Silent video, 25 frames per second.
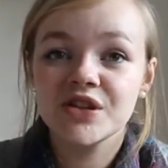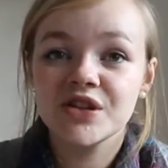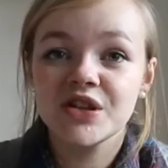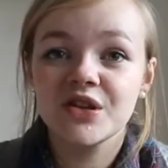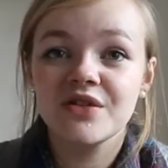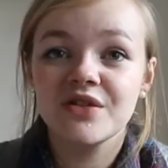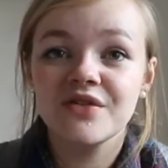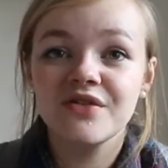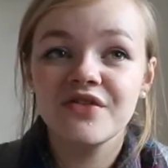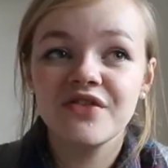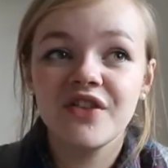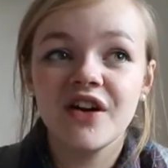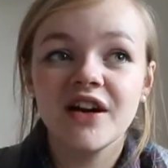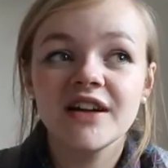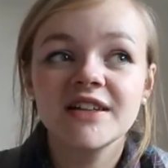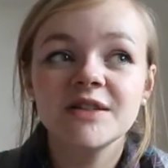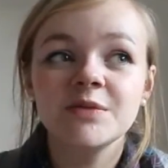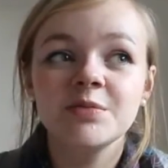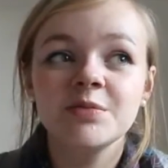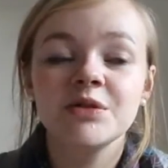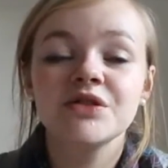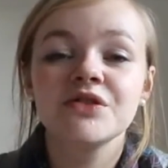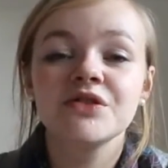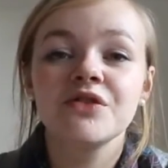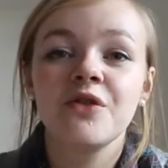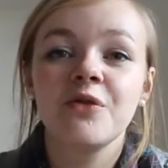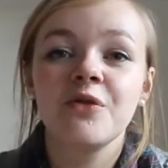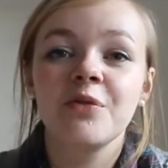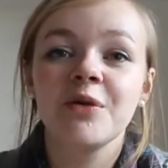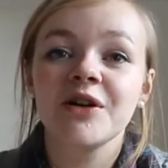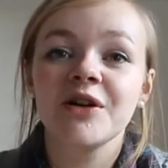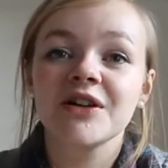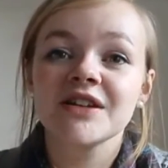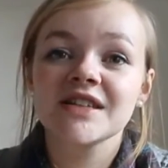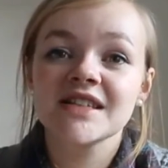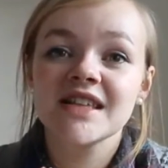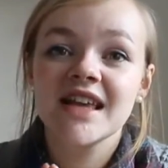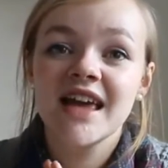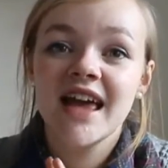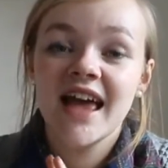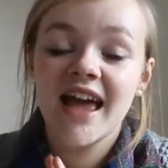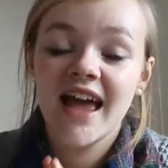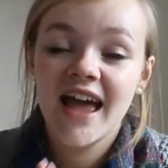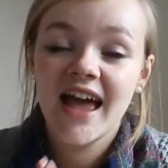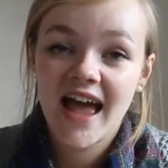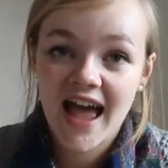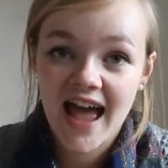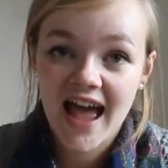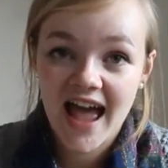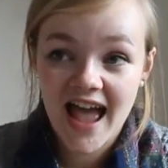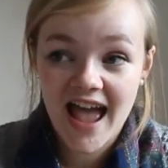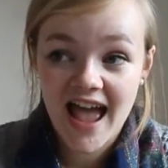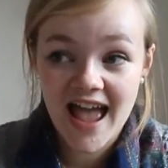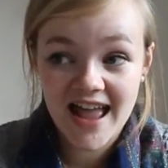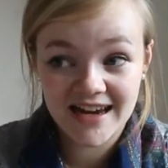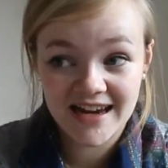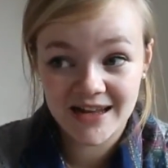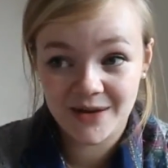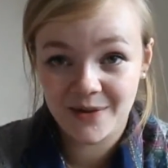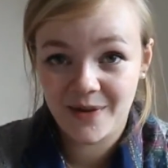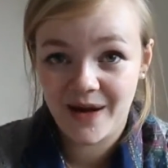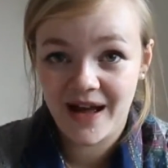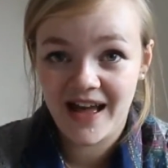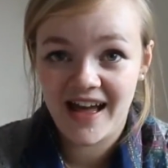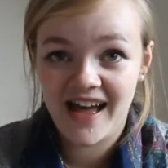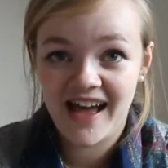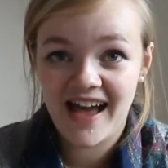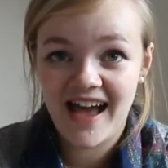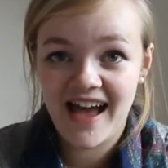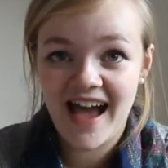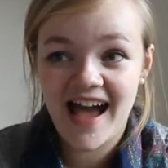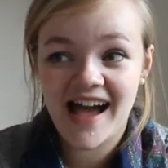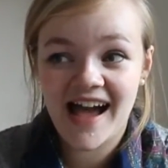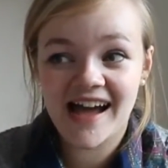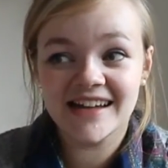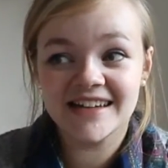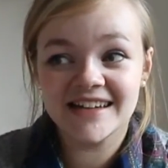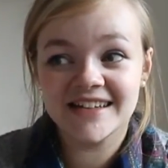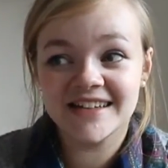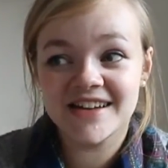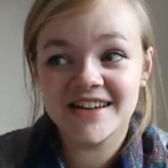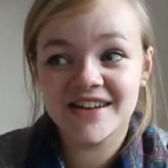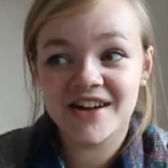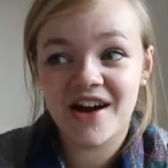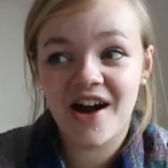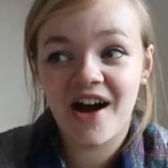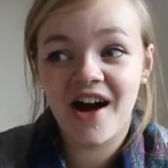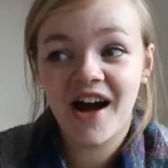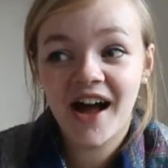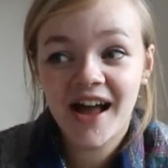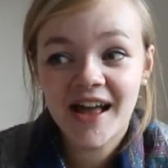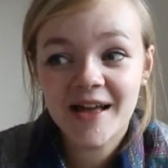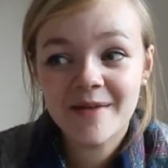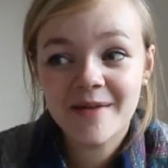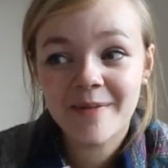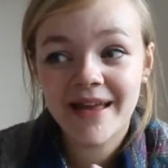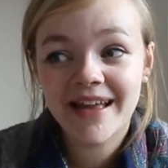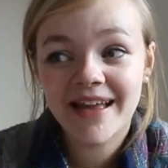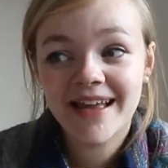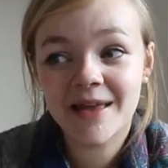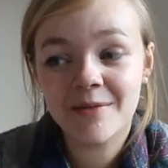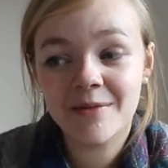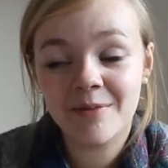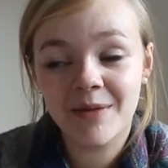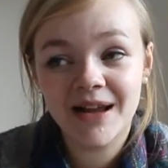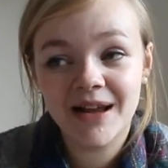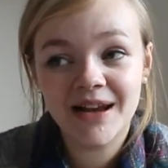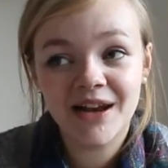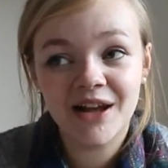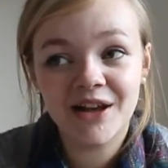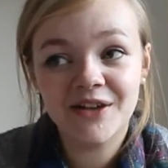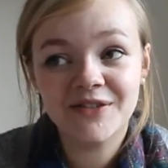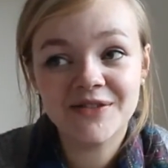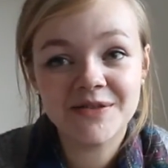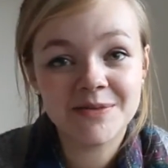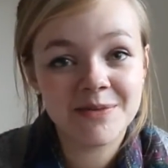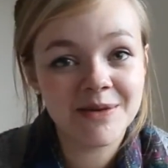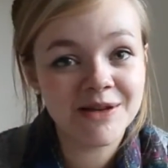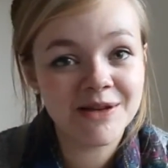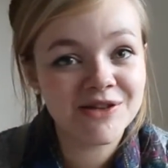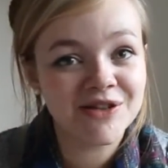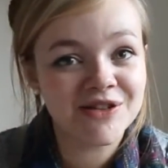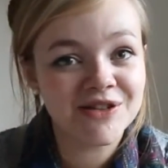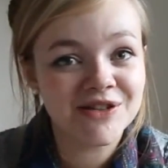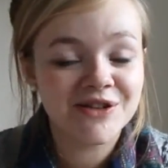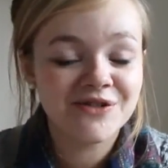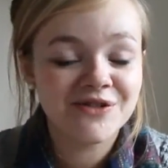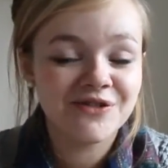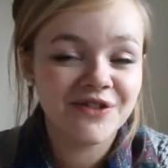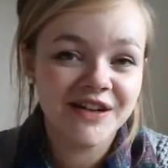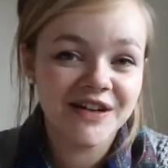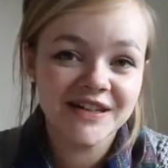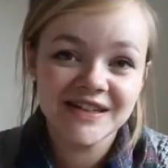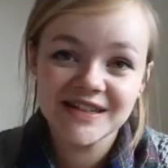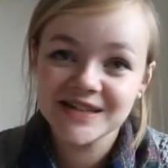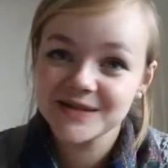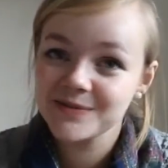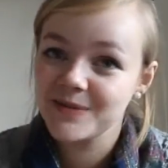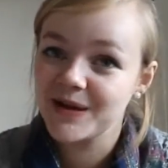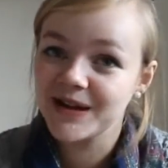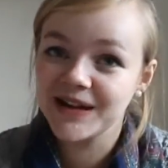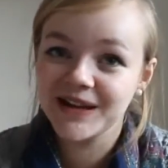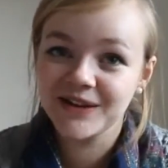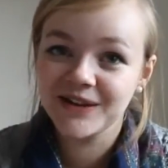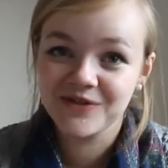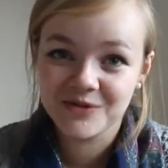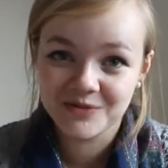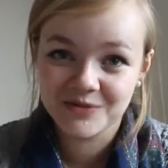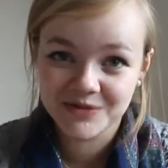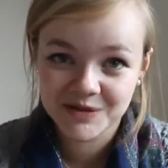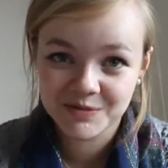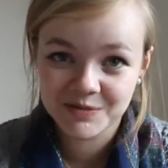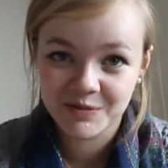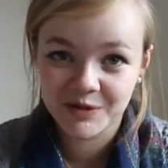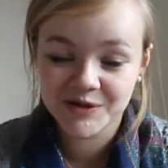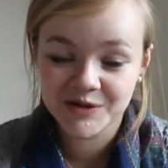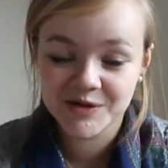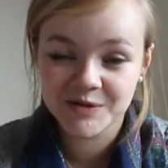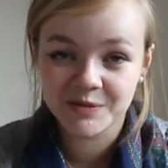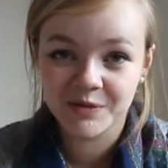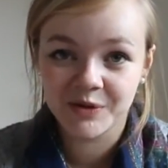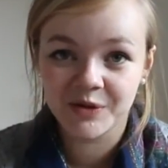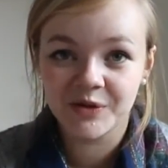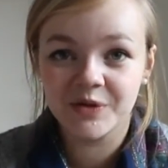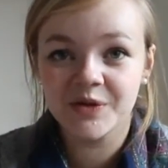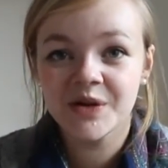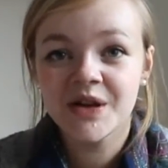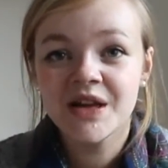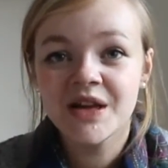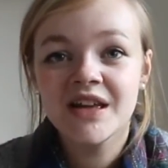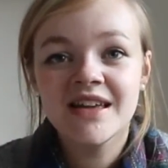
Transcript: You can find beautiful books anywhere, and I make it my life's mission to find as many of them as possible.